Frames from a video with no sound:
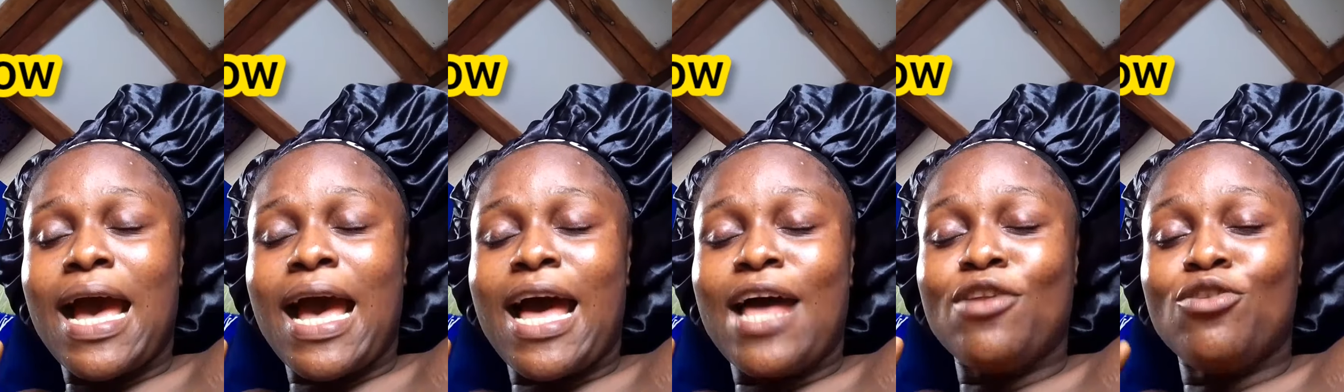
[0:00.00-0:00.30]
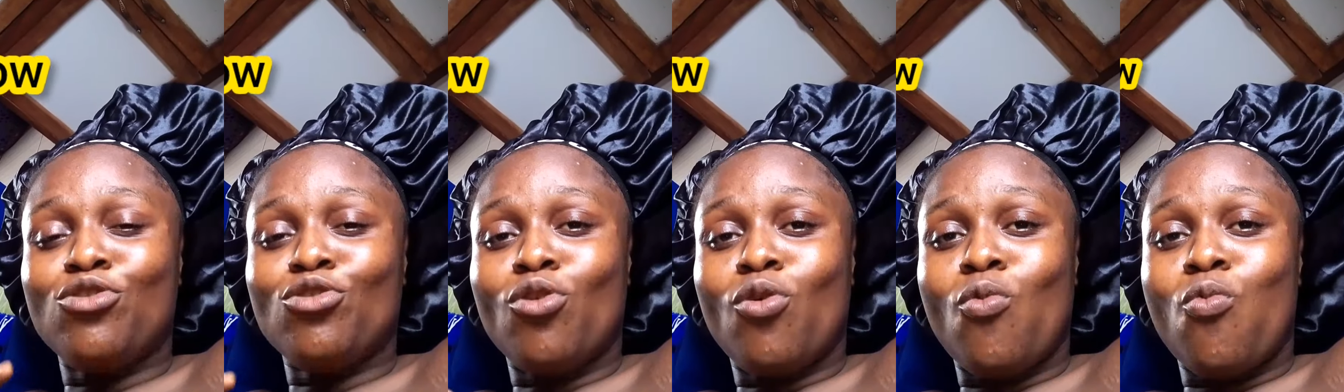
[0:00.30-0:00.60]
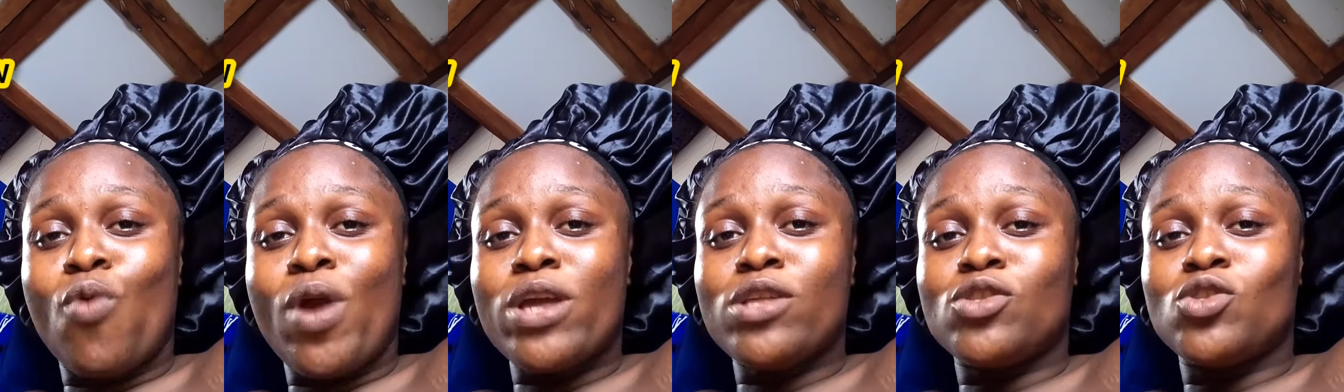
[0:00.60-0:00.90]
and know
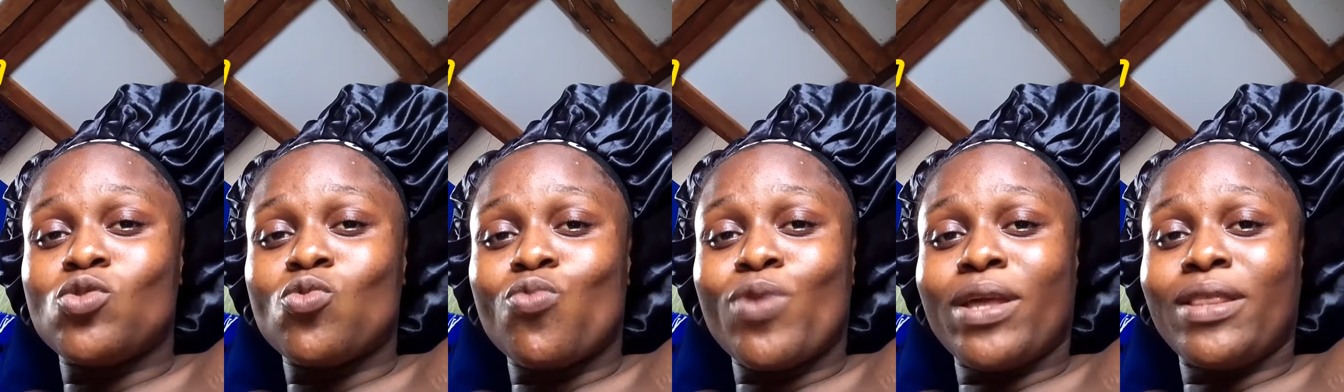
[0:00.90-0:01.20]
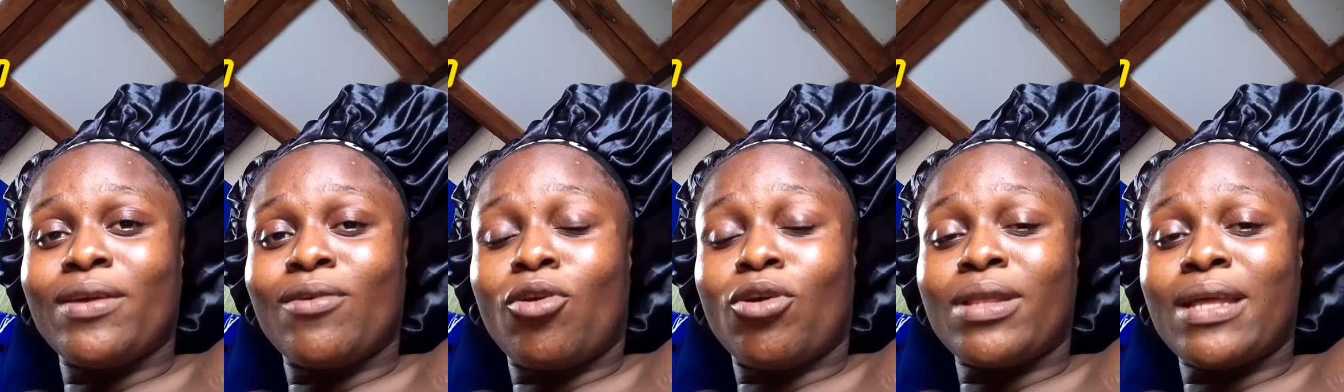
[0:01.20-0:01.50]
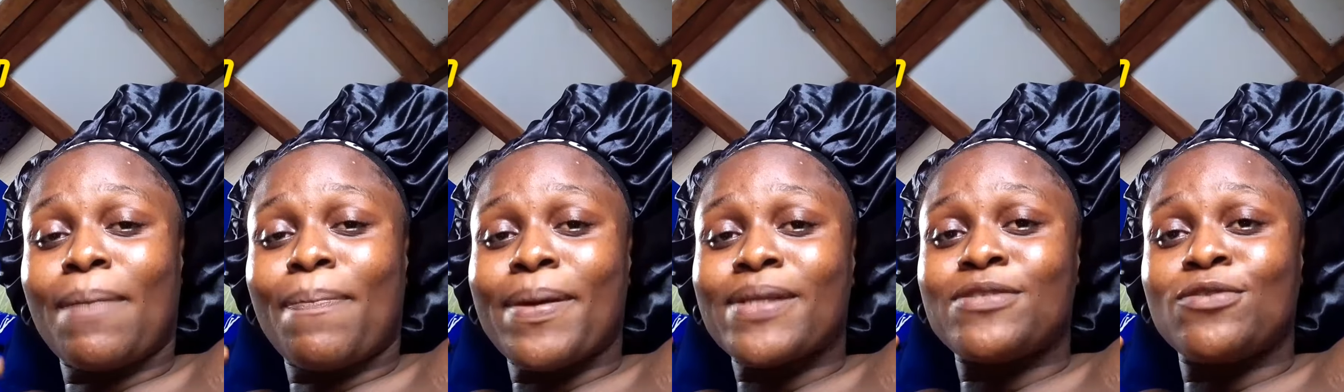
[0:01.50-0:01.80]
when to wear the
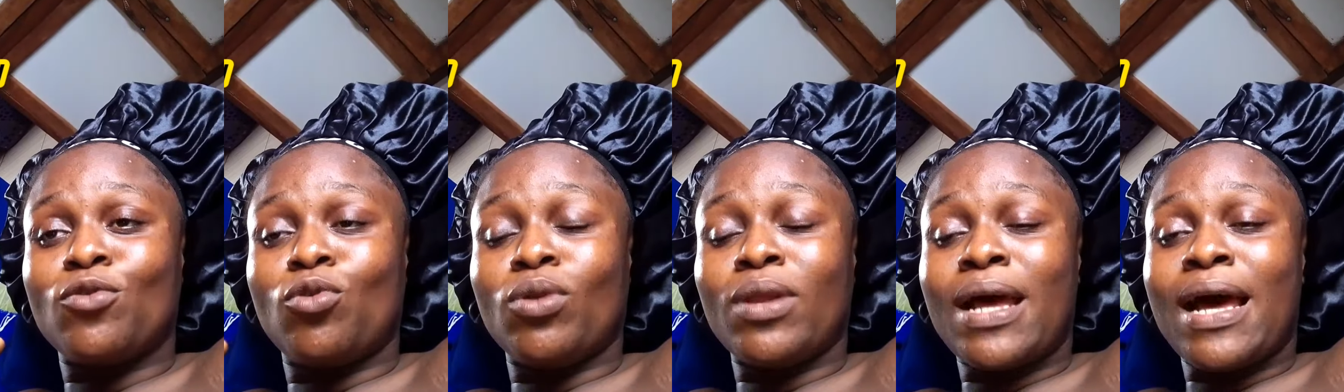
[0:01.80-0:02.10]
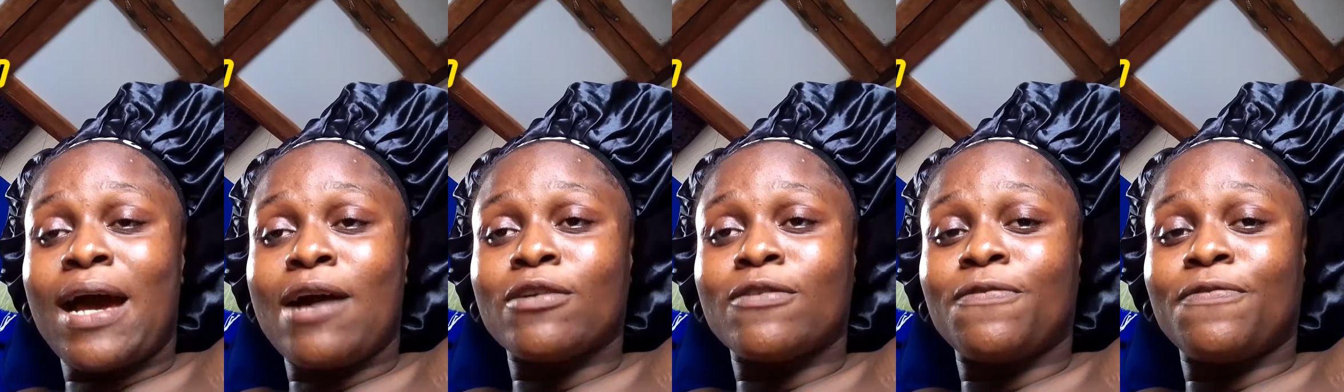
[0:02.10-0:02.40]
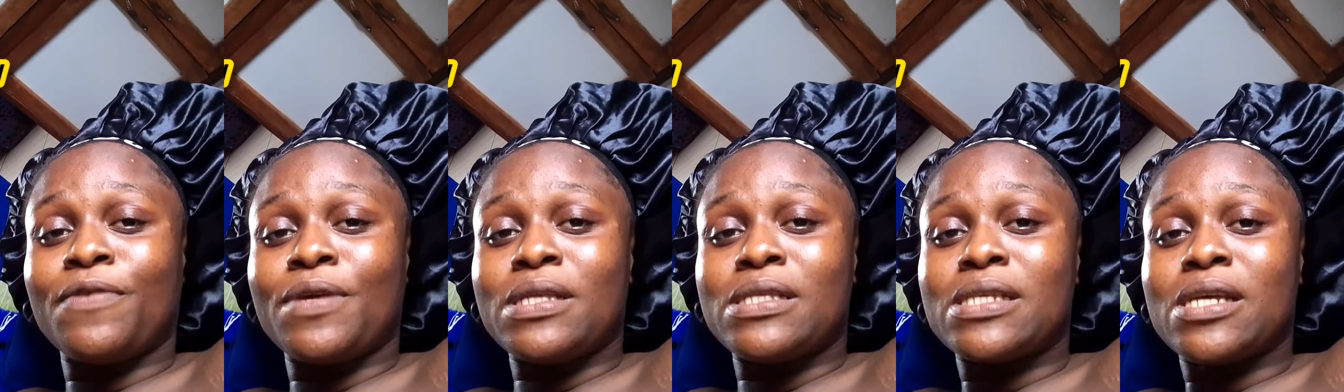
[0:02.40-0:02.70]
other particular
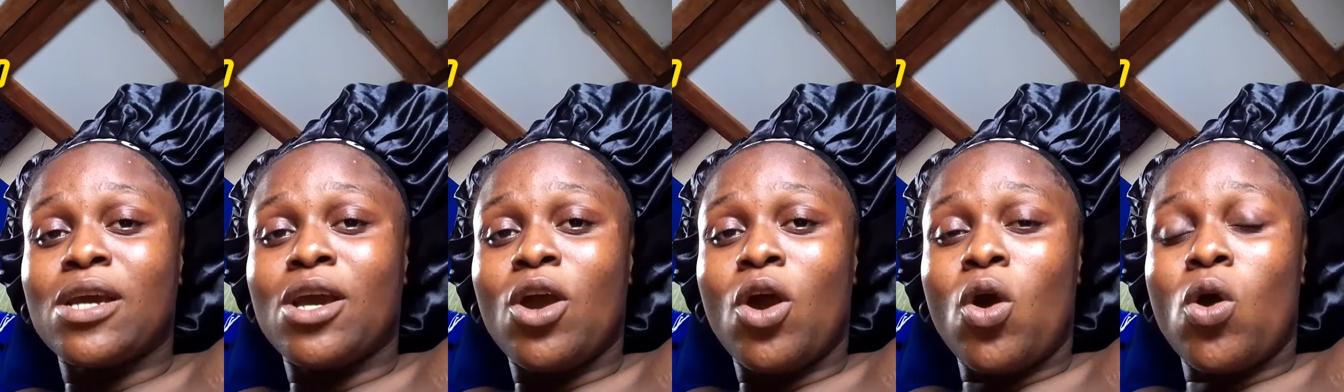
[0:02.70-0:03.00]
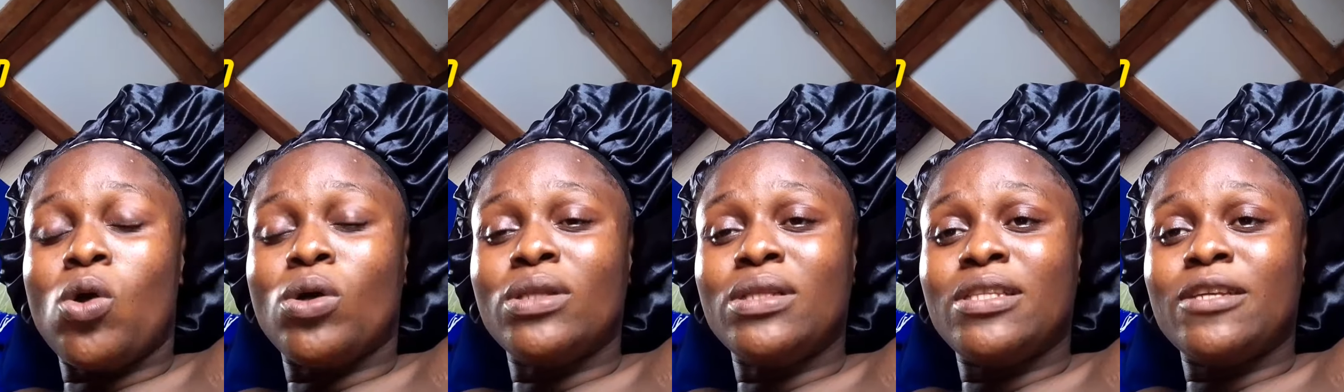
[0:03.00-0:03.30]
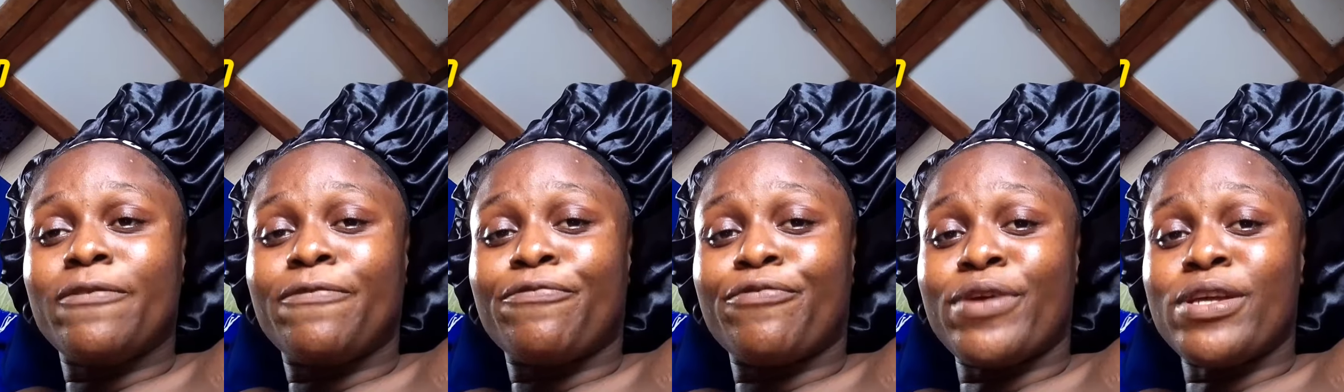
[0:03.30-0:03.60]
outfit on
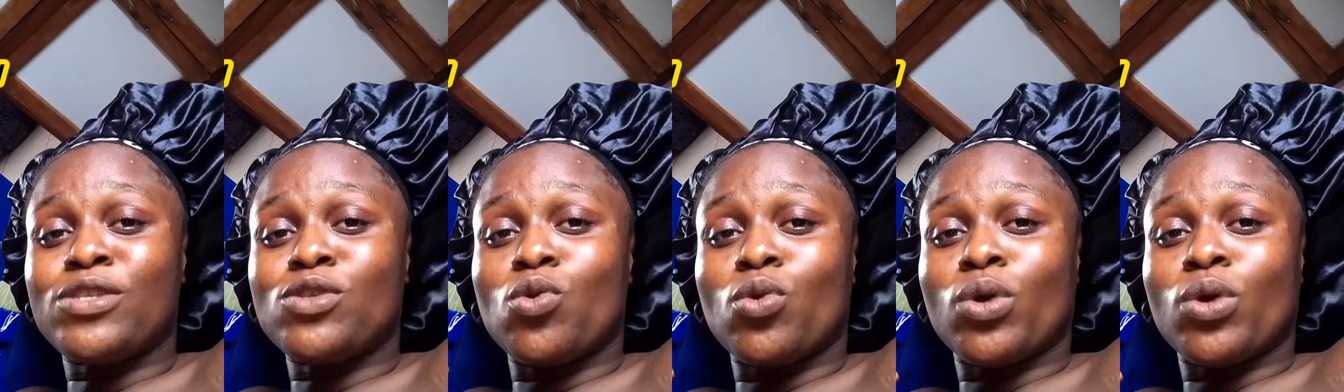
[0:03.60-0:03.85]
different